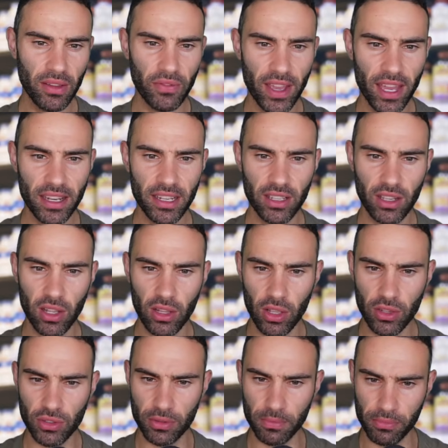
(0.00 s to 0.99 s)
found in
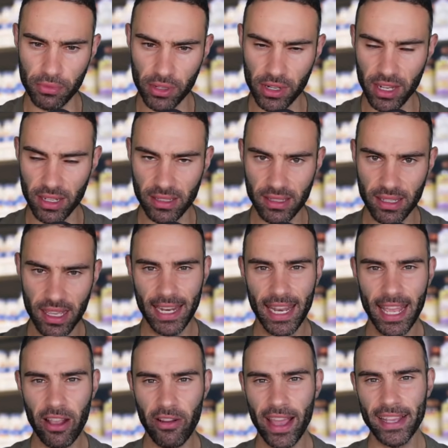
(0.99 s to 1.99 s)
colostrum products.
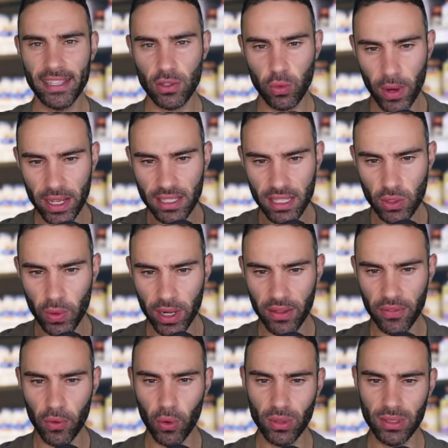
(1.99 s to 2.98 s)
Now, a twenty
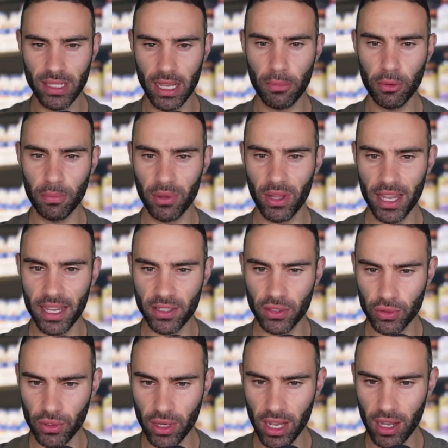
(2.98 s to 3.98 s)
twenty-four double-blind
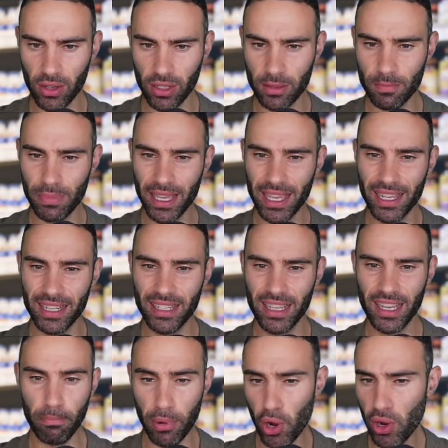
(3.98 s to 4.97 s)
trial compared
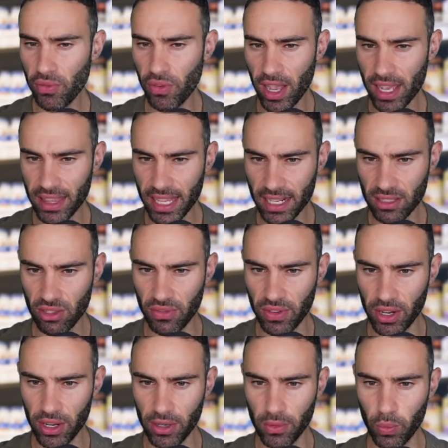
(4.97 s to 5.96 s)
bovine
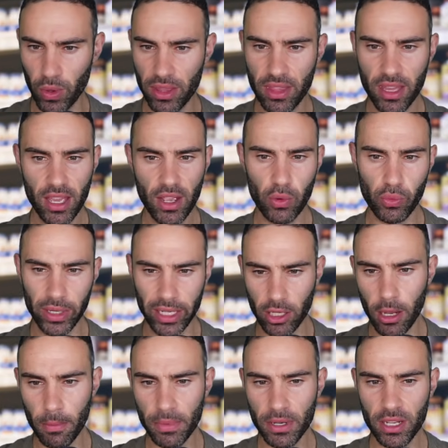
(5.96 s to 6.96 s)
lactoferrin with
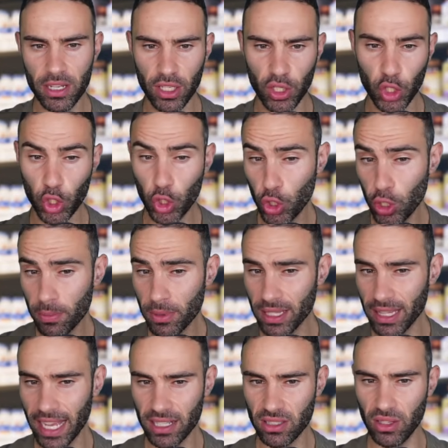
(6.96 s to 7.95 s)
recombinant
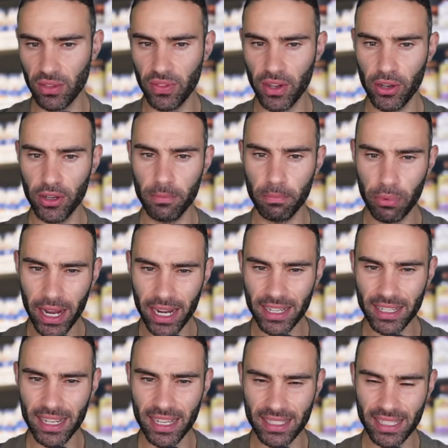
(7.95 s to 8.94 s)
human lactoferrin
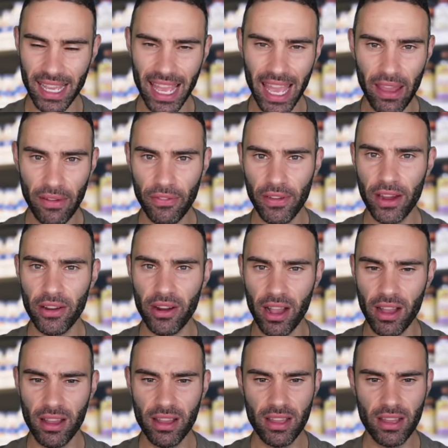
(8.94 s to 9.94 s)
branded as
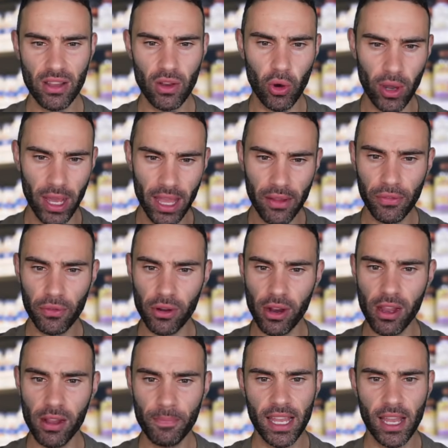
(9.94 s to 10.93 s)
Effera or
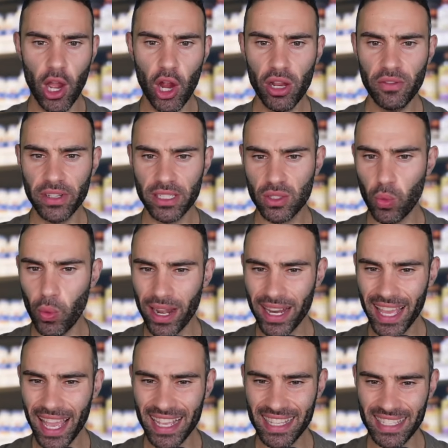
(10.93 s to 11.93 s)
Effera over
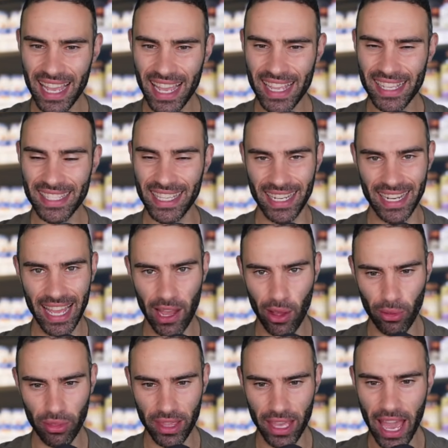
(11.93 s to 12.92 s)
twenty-eight days in
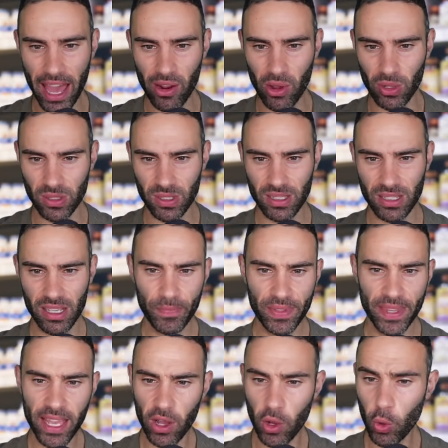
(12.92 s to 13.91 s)
healthy adults.
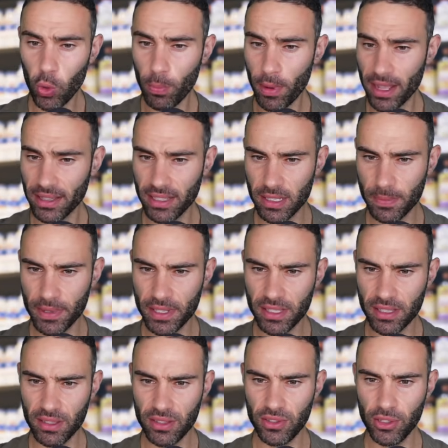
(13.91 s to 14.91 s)
Now, all
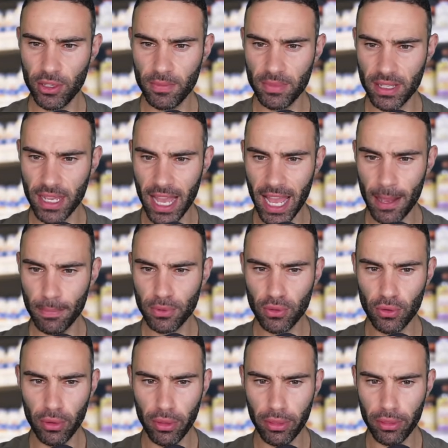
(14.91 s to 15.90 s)
participants consumed up
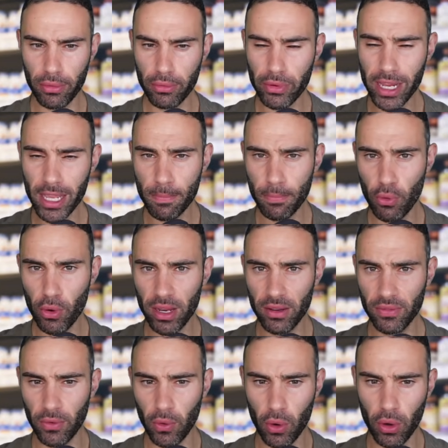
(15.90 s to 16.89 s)
to three
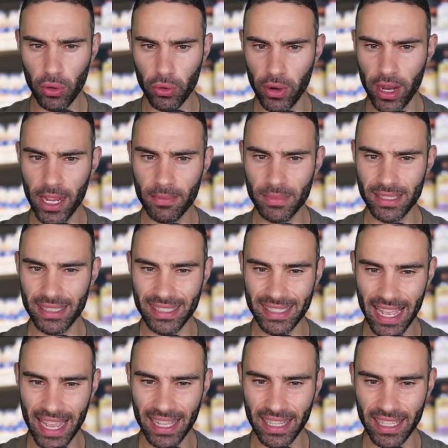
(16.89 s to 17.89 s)
point four grams
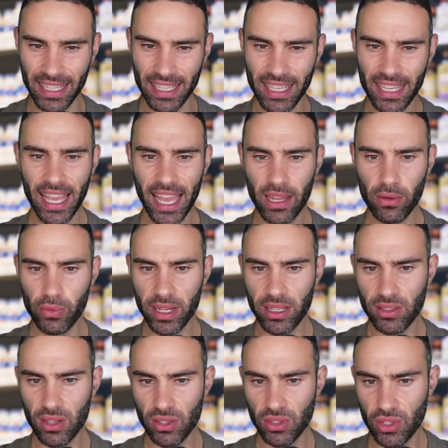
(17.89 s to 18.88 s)
daily, and
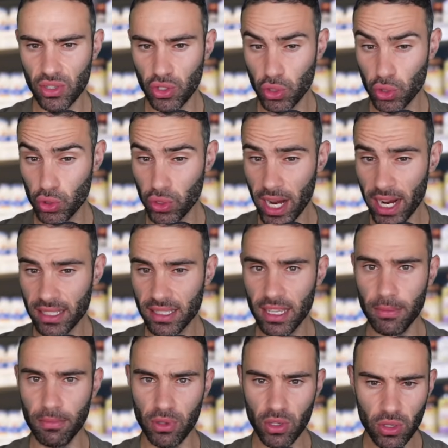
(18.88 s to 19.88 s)
researchers tracked
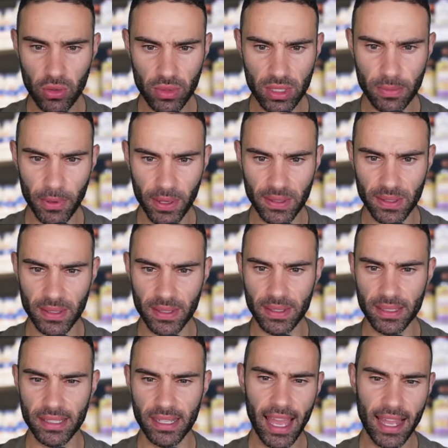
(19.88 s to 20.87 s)
immune
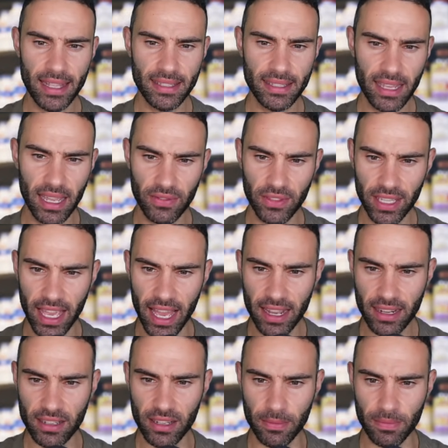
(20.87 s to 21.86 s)
responses and safety
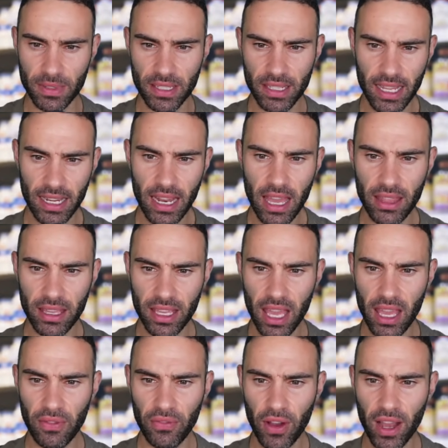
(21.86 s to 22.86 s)
outcomes. Now, the
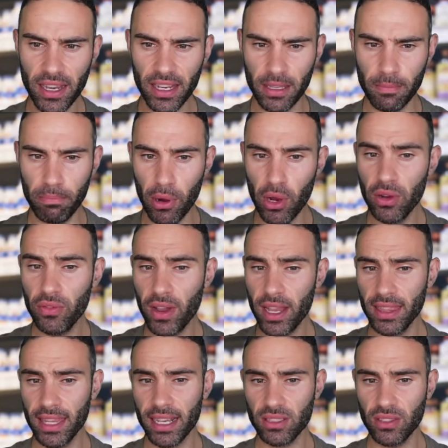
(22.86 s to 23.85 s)
key finding,
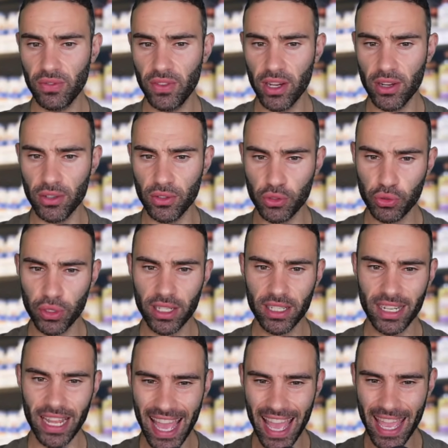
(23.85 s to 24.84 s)
bovine lactoferrin
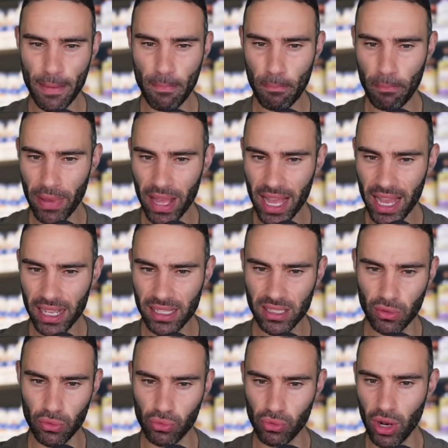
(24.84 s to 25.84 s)
triggered a marked
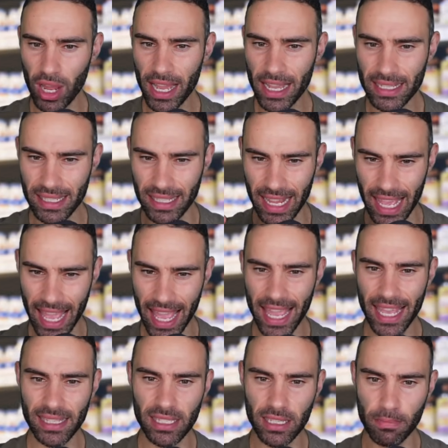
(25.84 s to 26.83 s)
rise in
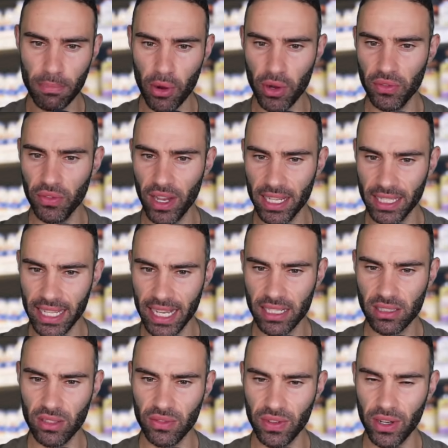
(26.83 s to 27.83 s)
anti-bovine
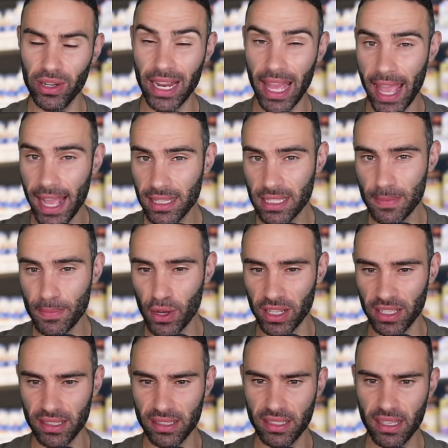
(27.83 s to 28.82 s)
lactoferrin
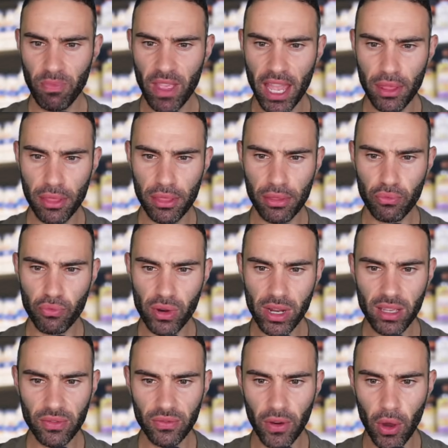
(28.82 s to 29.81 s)
antibodies, a
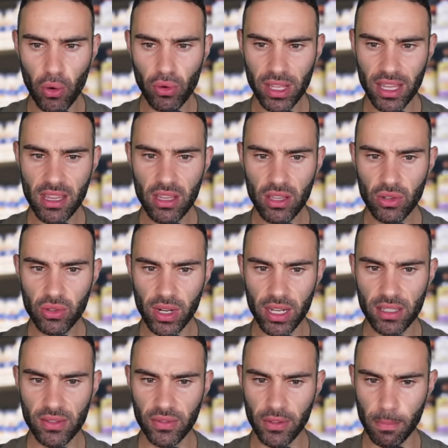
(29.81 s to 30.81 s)
threefold
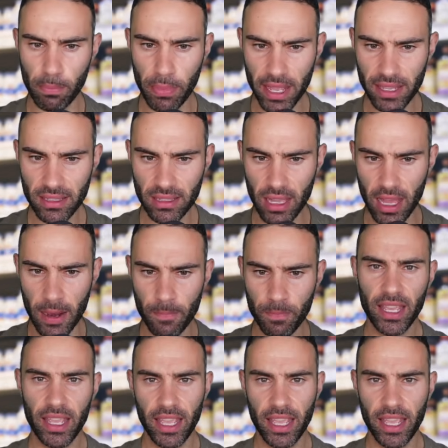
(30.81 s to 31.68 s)
increase from baseline.